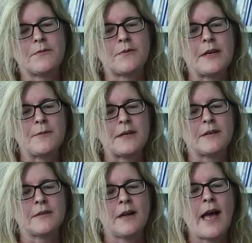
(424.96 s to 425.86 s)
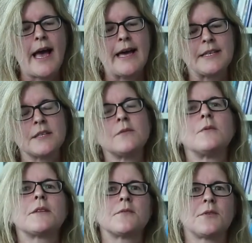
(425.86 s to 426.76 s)
free will, and
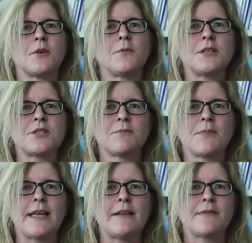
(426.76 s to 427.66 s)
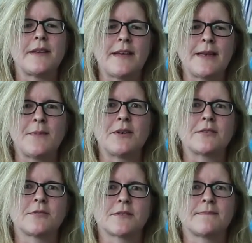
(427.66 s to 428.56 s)
whether or not we should believe in
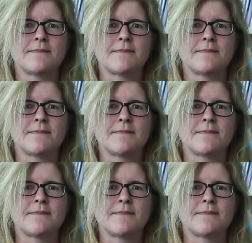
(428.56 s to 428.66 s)
miracles.